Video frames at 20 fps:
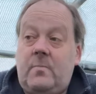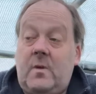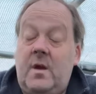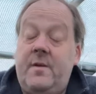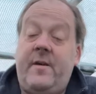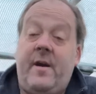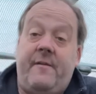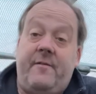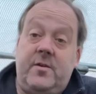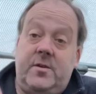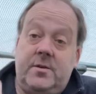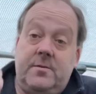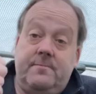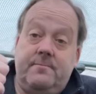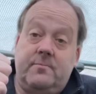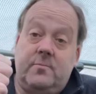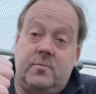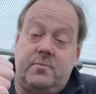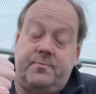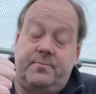you haven't,
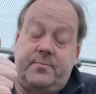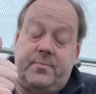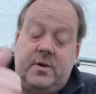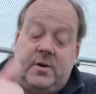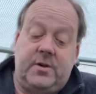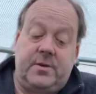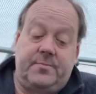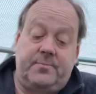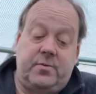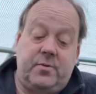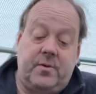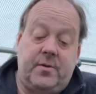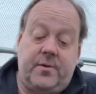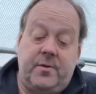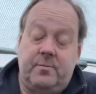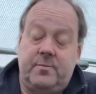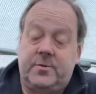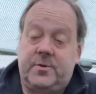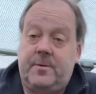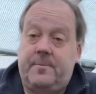please put a
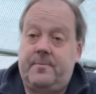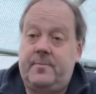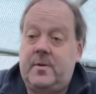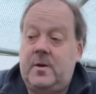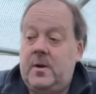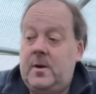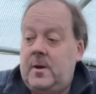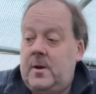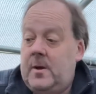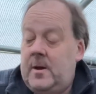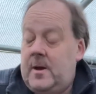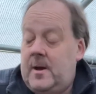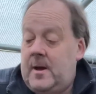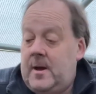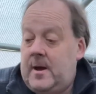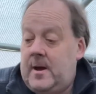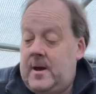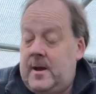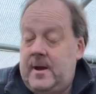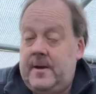thumbs up,
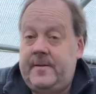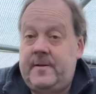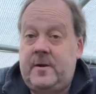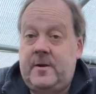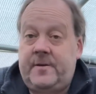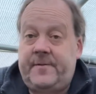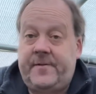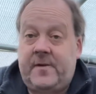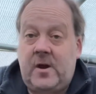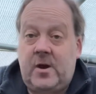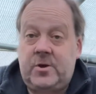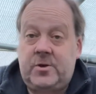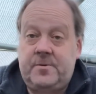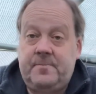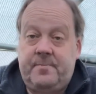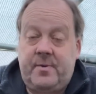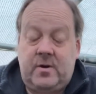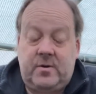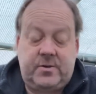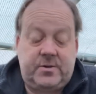hit the notification
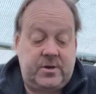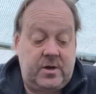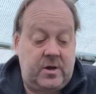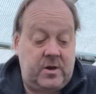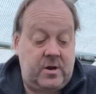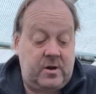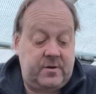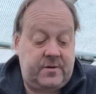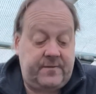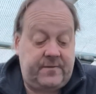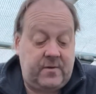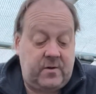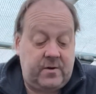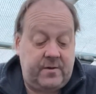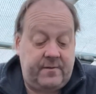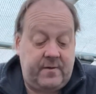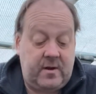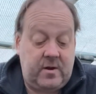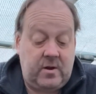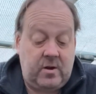bell so you're notified
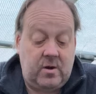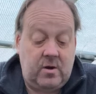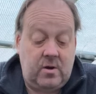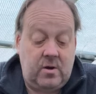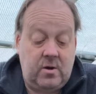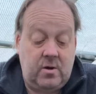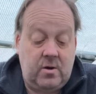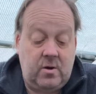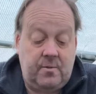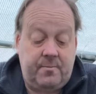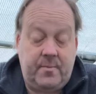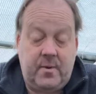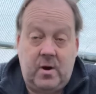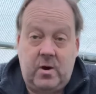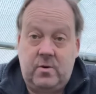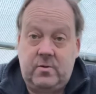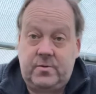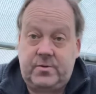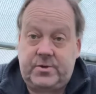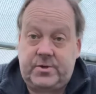of any
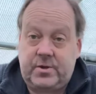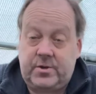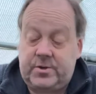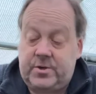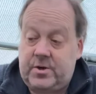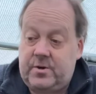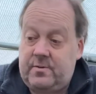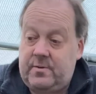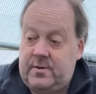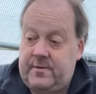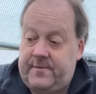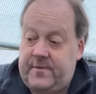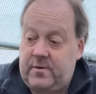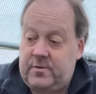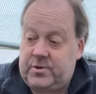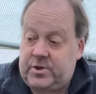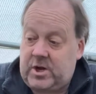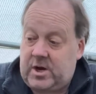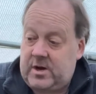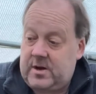uploads I do in the
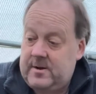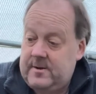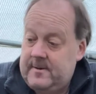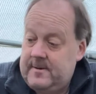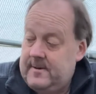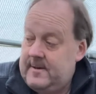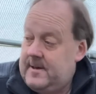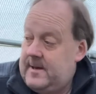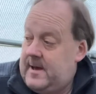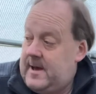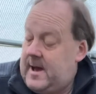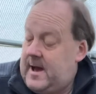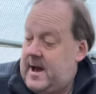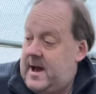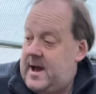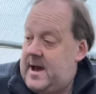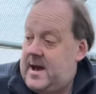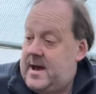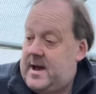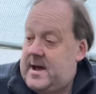future.
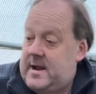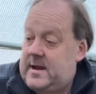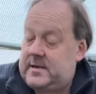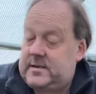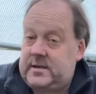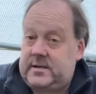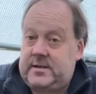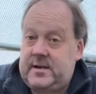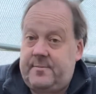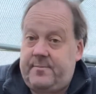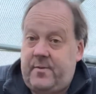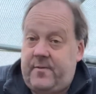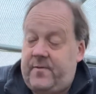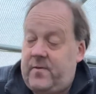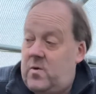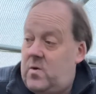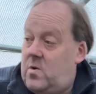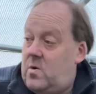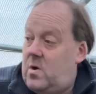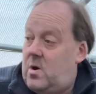And as I said
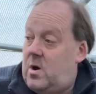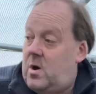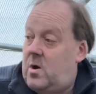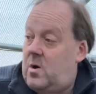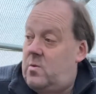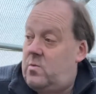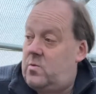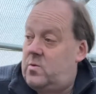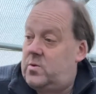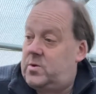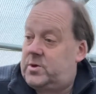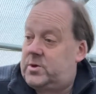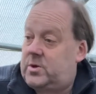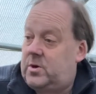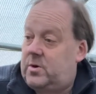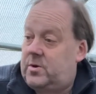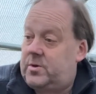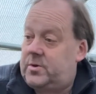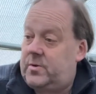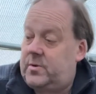before, I will
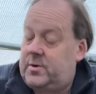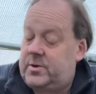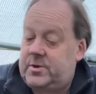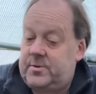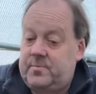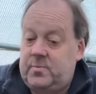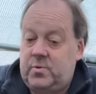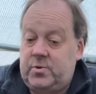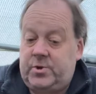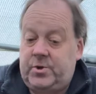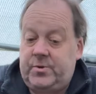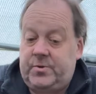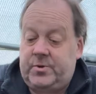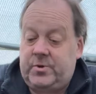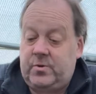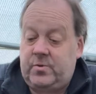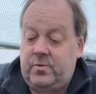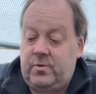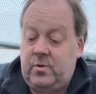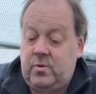start doing some more
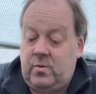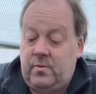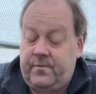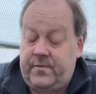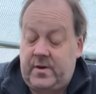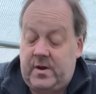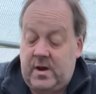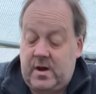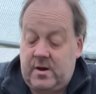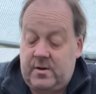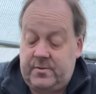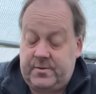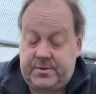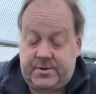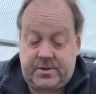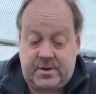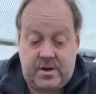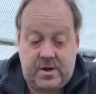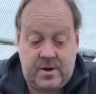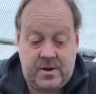tutorial
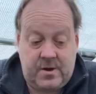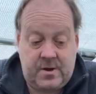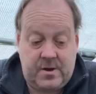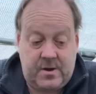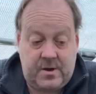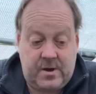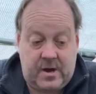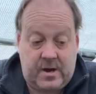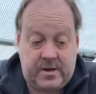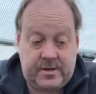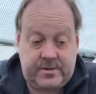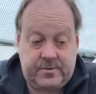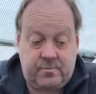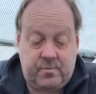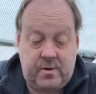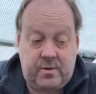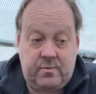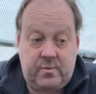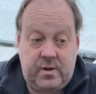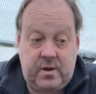videos as and
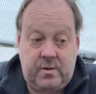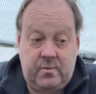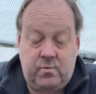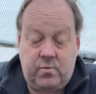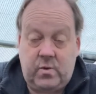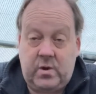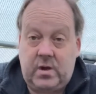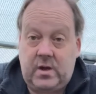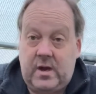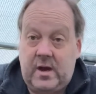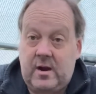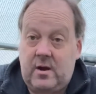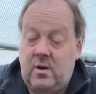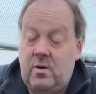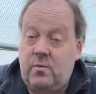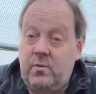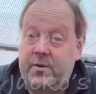when we get along